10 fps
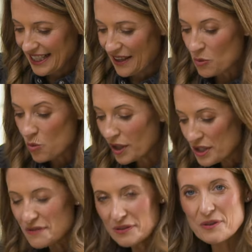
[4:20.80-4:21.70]
And the
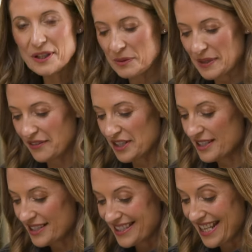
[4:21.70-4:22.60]
wonderful thing about this
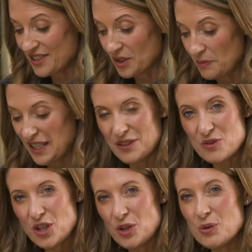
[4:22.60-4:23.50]
is this could be
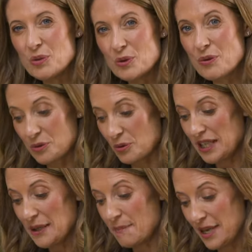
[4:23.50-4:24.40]
2 or
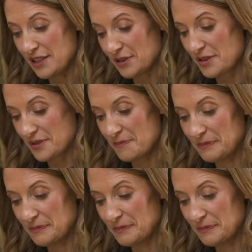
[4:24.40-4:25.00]
3 meals.